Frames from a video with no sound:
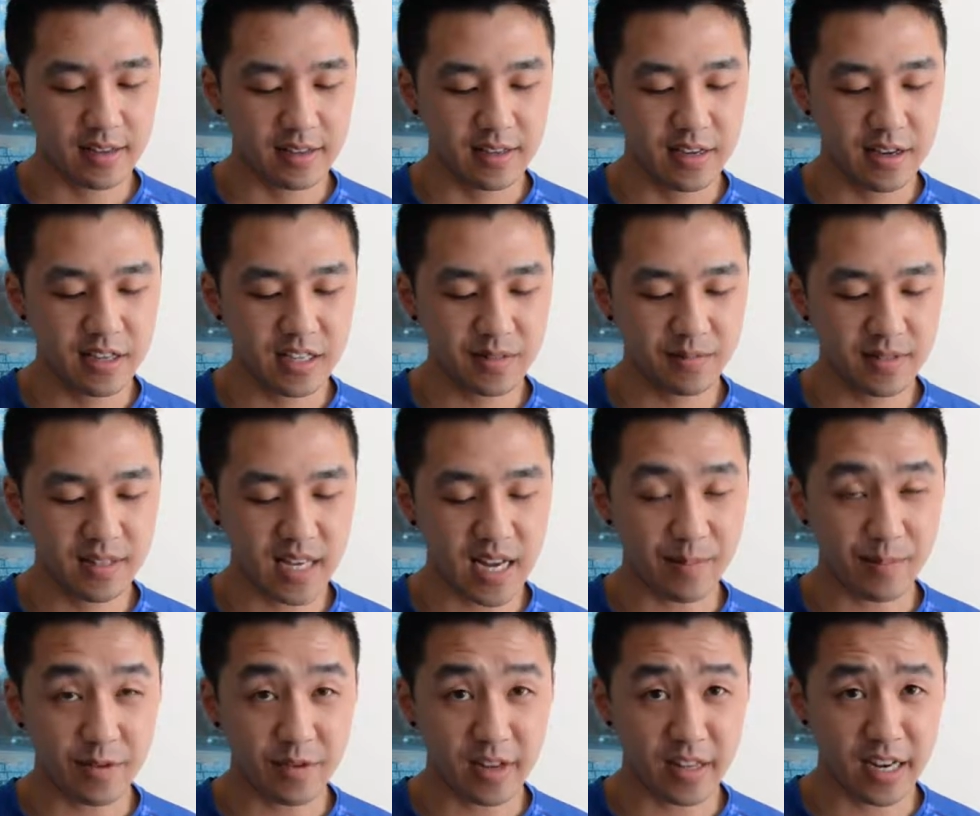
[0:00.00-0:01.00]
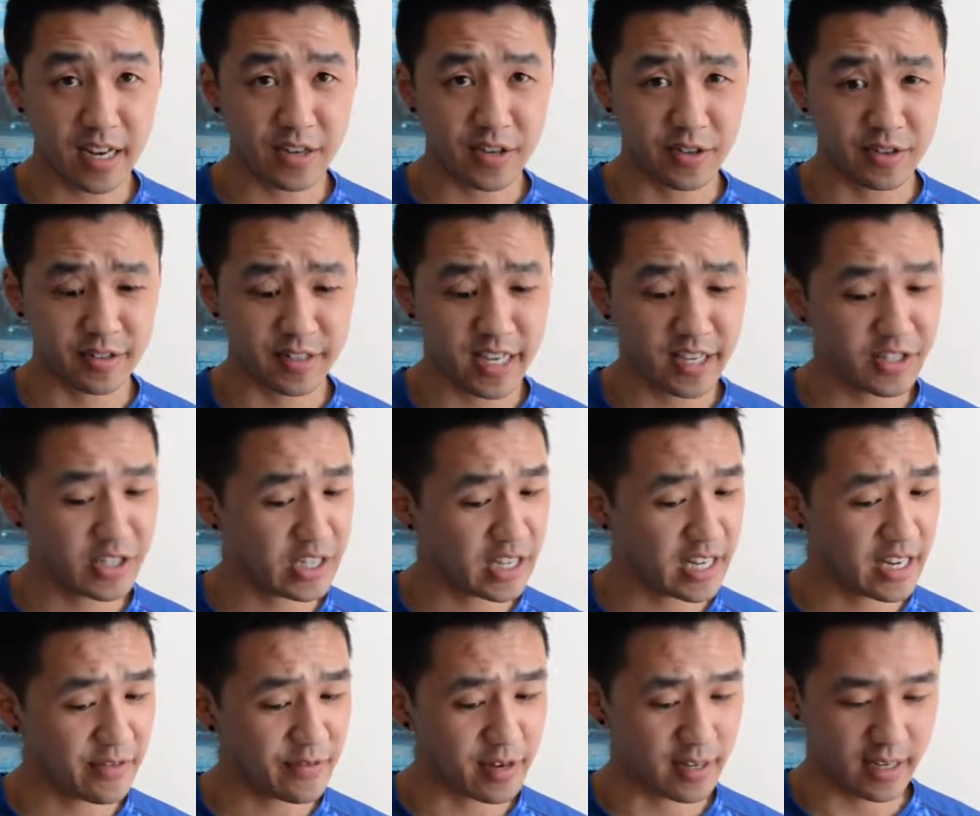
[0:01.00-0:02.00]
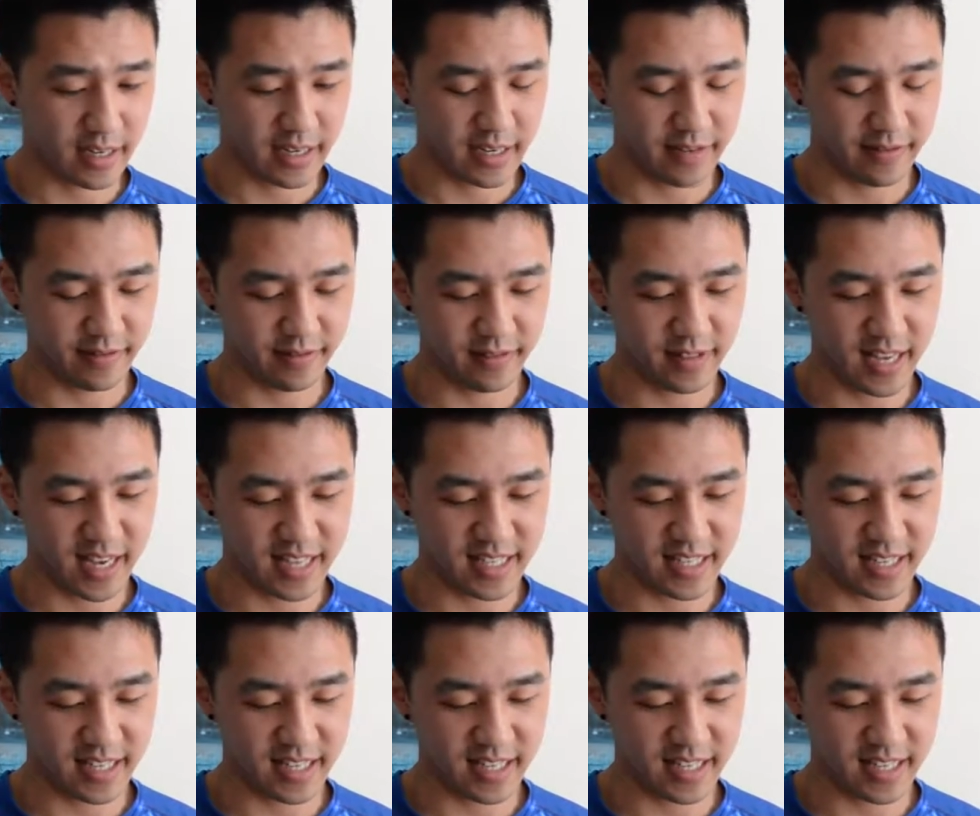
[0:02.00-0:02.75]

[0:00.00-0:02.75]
here's a sample that I took yesterday, last